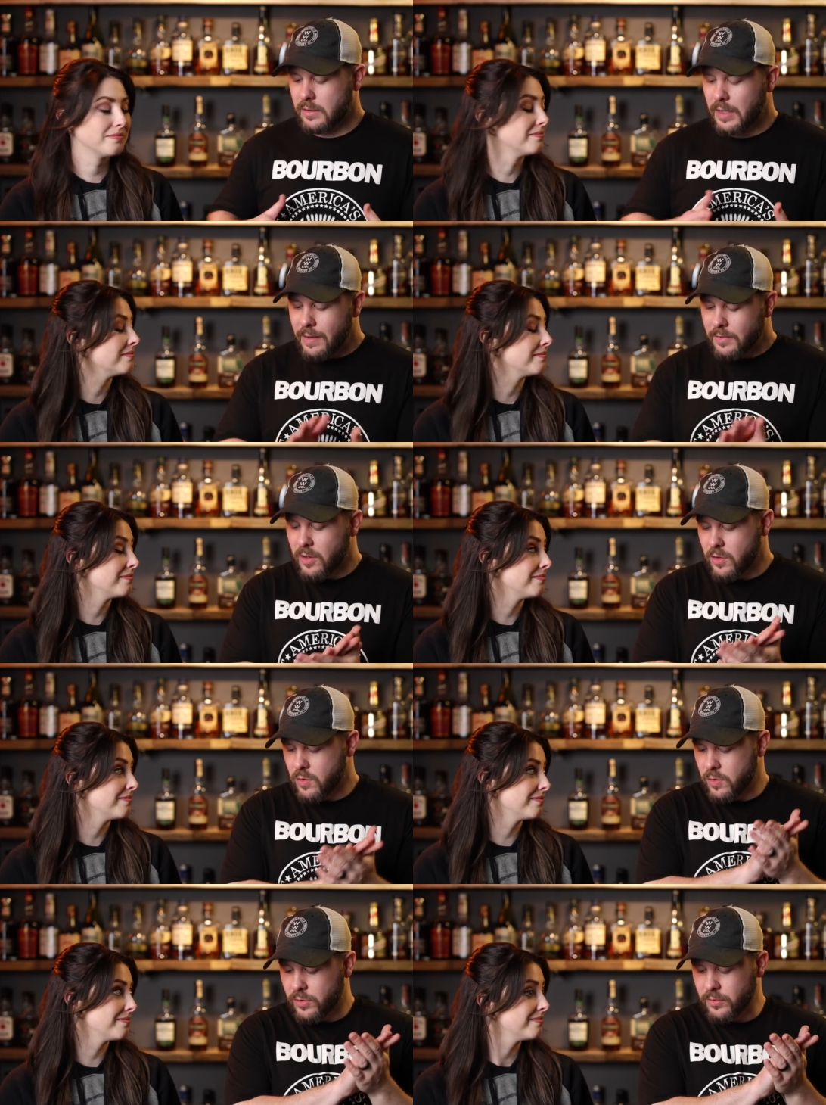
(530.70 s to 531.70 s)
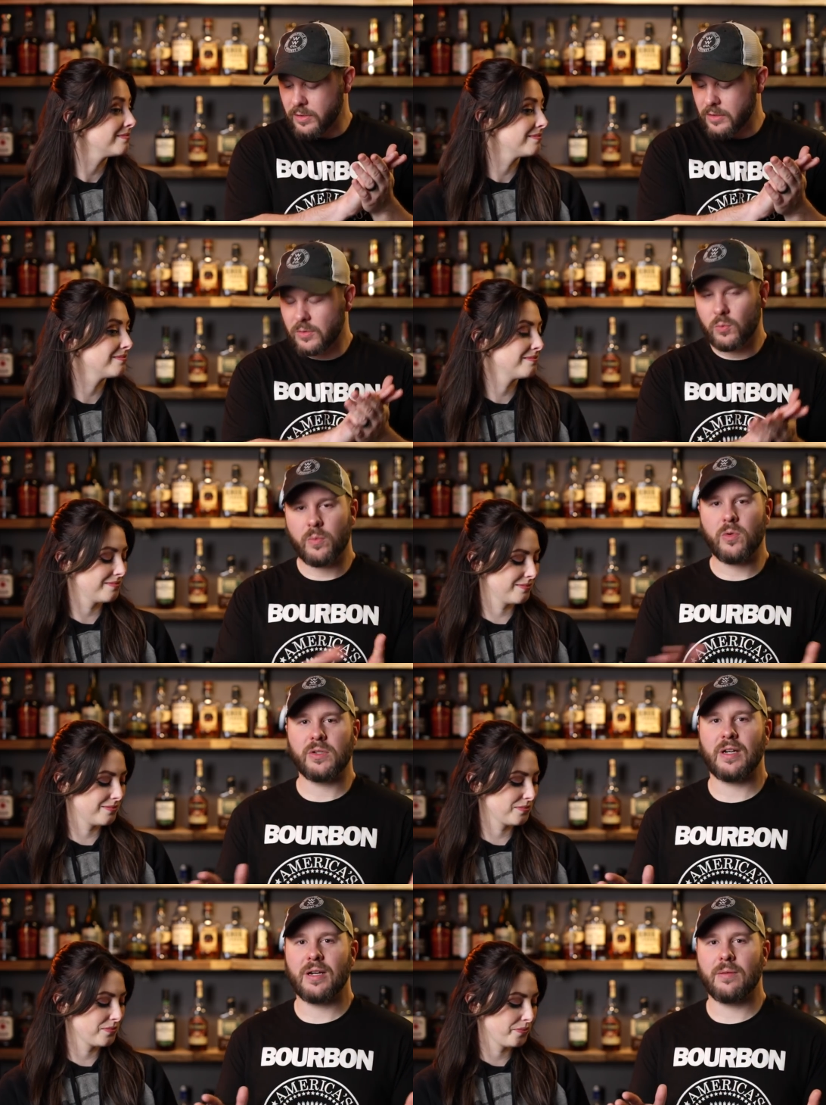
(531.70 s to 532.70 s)
Speaker 1: Time to go through this one
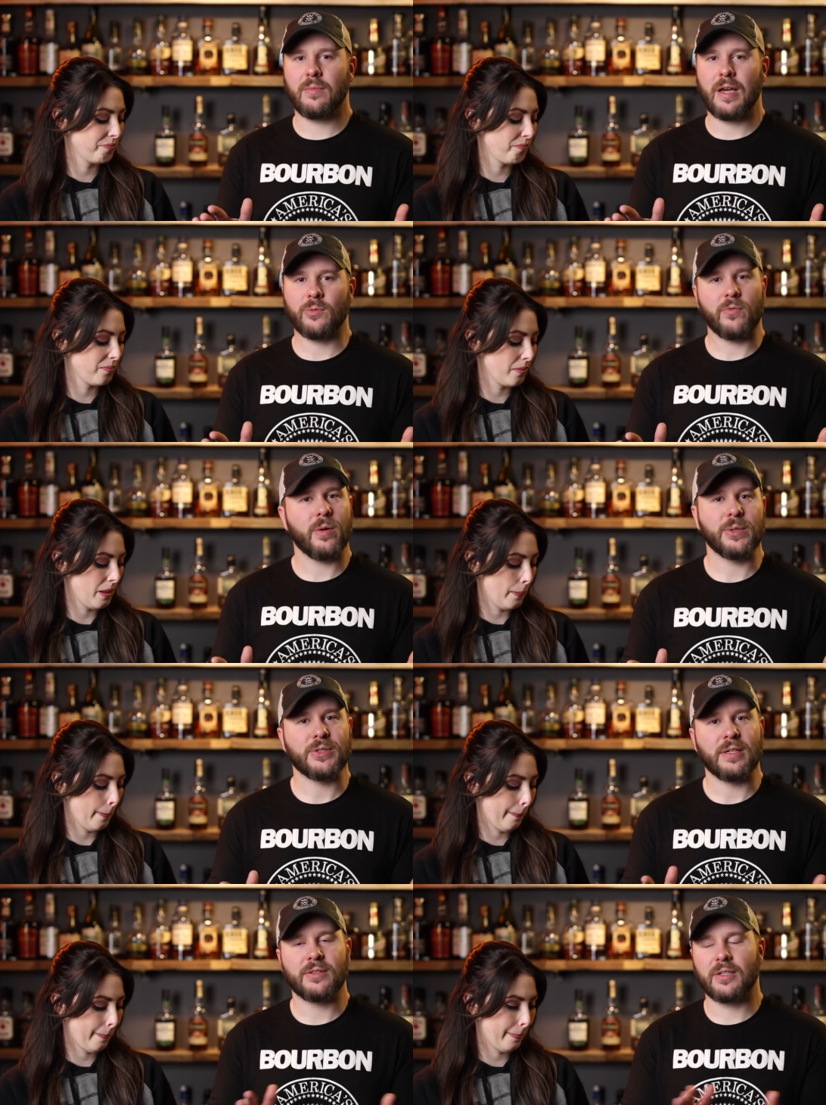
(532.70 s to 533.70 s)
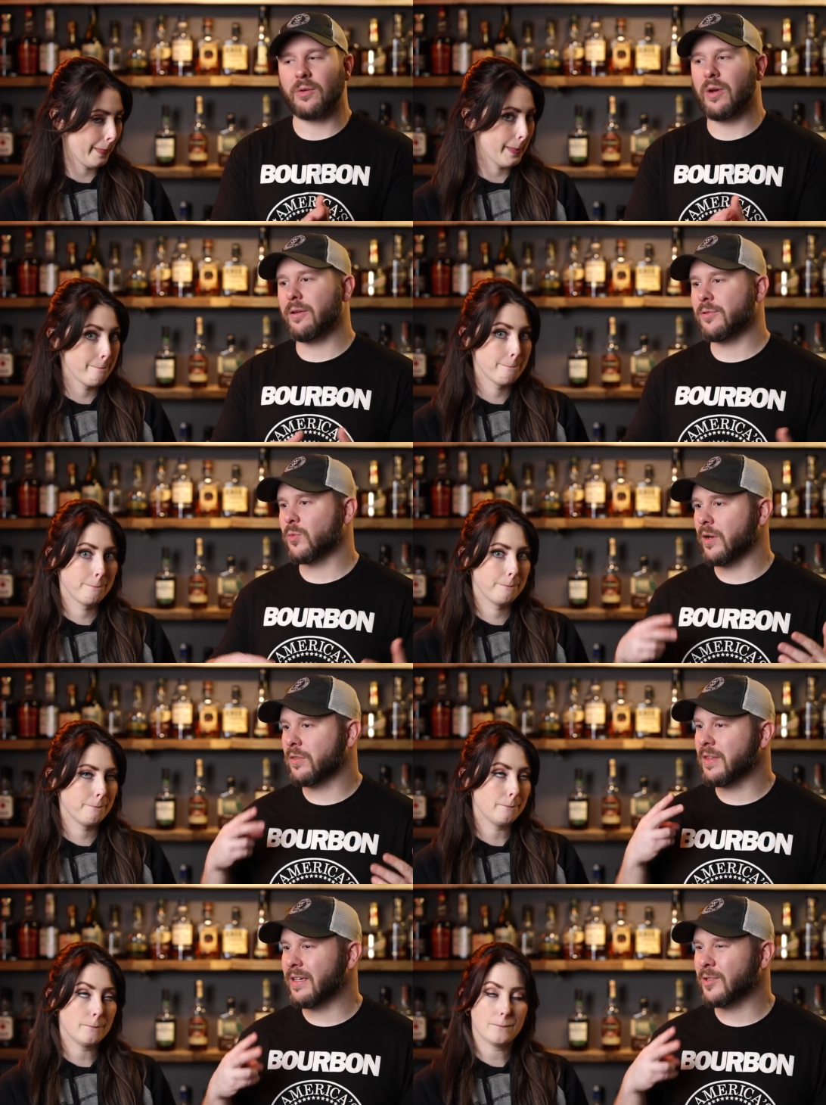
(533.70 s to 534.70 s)
more time. As we've always said, second round is
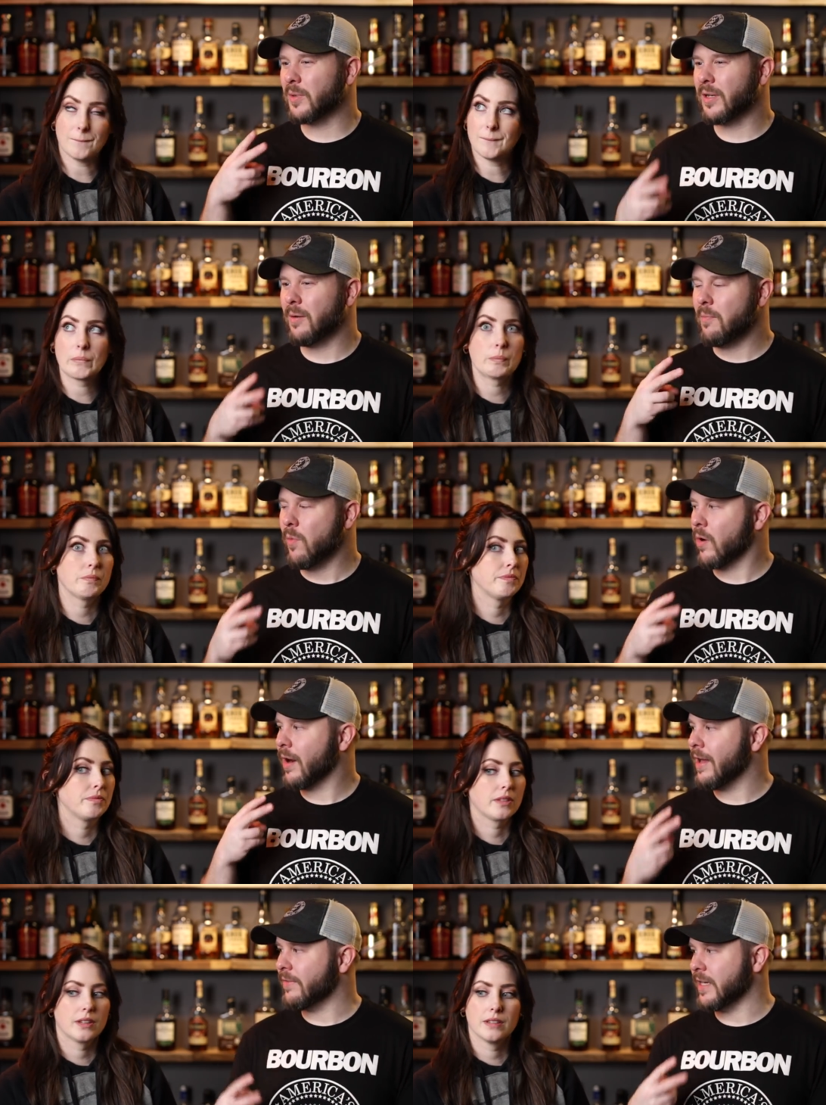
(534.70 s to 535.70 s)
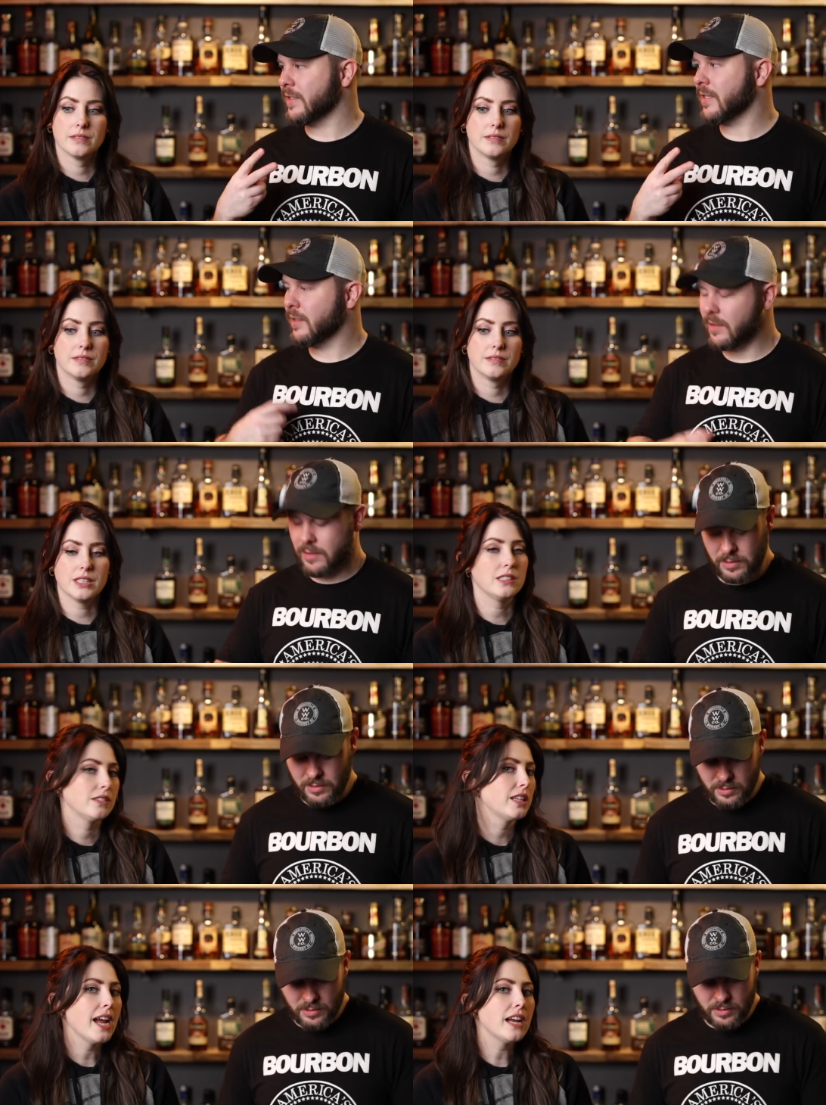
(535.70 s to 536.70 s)
where things become more evident.
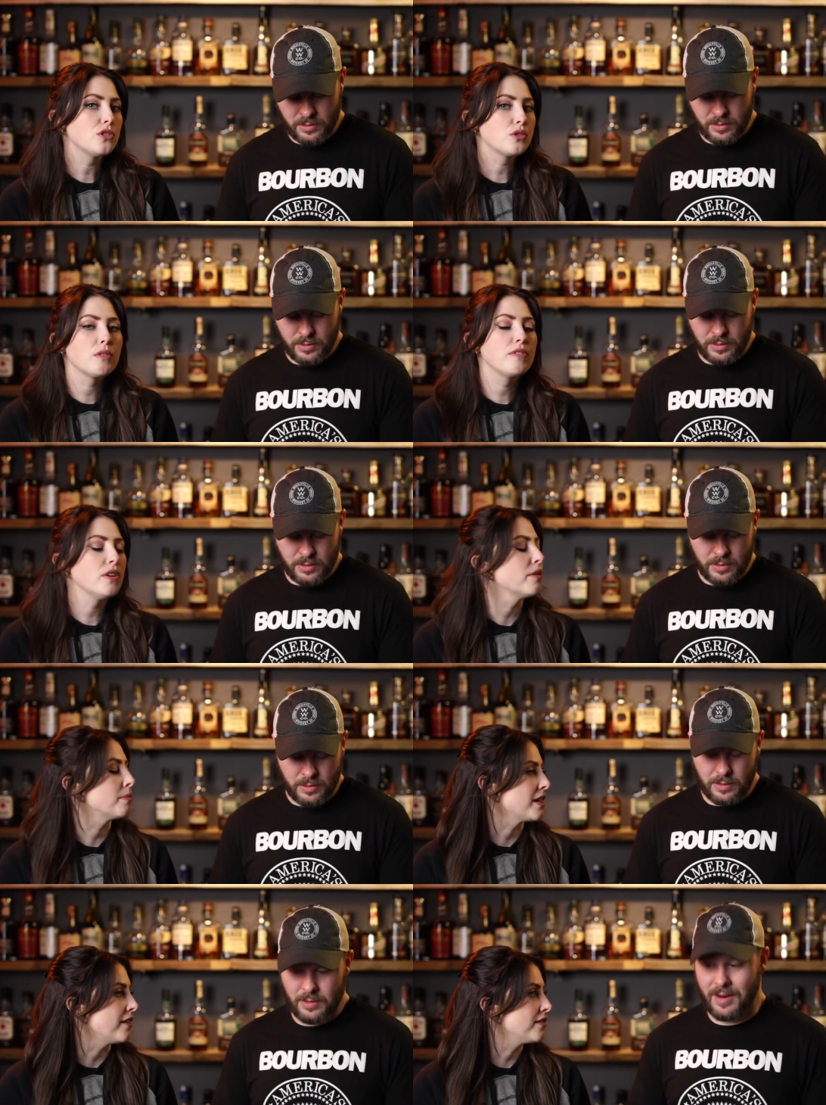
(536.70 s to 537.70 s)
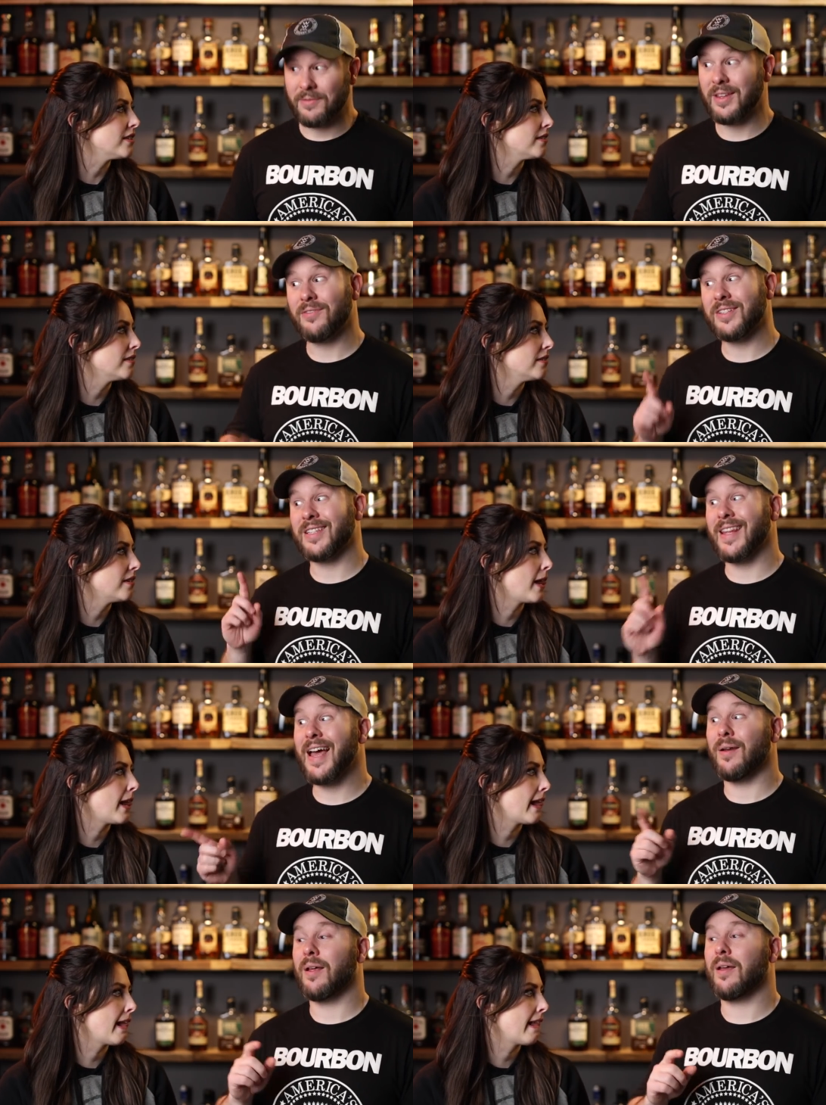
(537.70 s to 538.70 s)
Speaker 2: There's, the answers reveal themselves. Now,
Speaker 1: I've definitely said
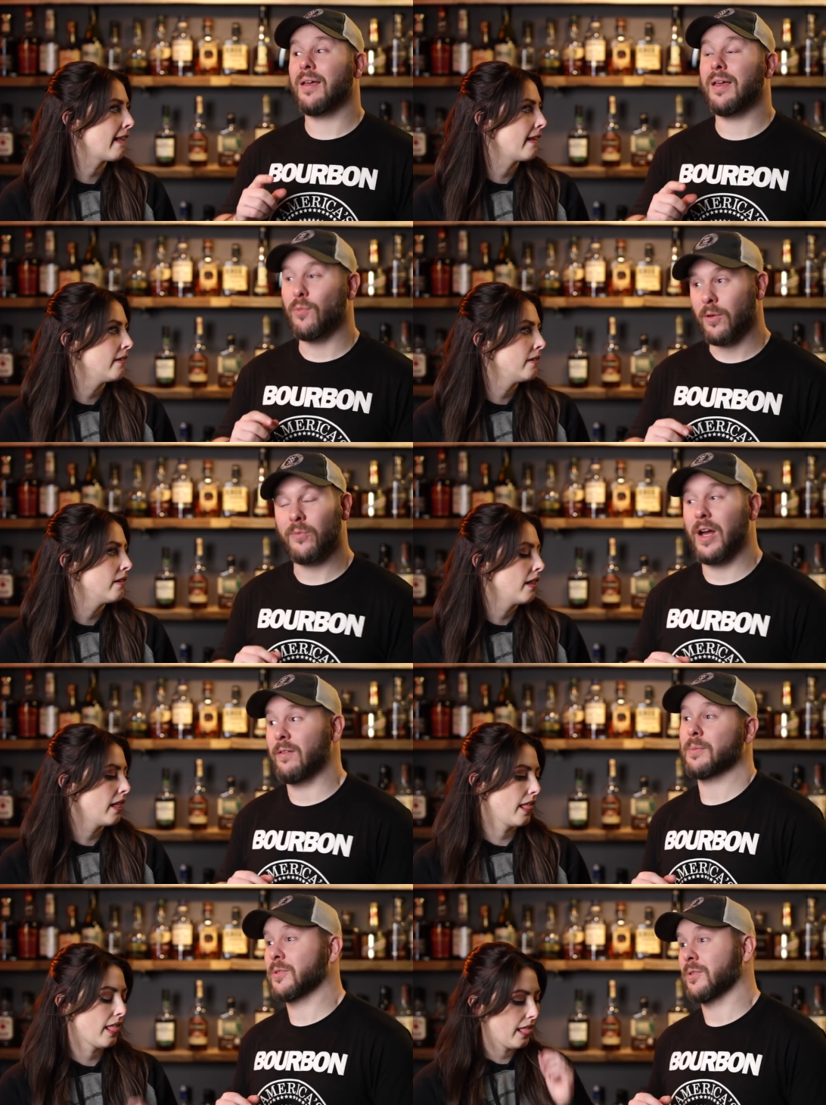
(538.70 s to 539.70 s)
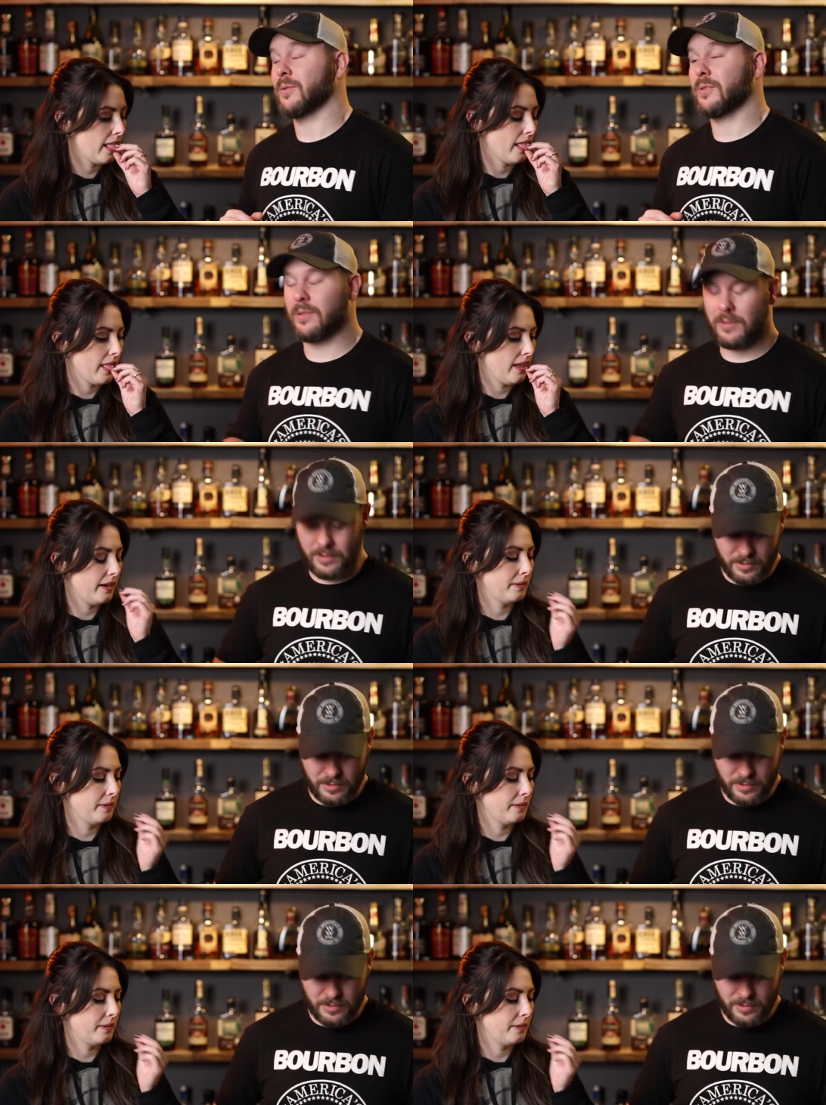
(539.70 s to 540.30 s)
that in more than five episodes.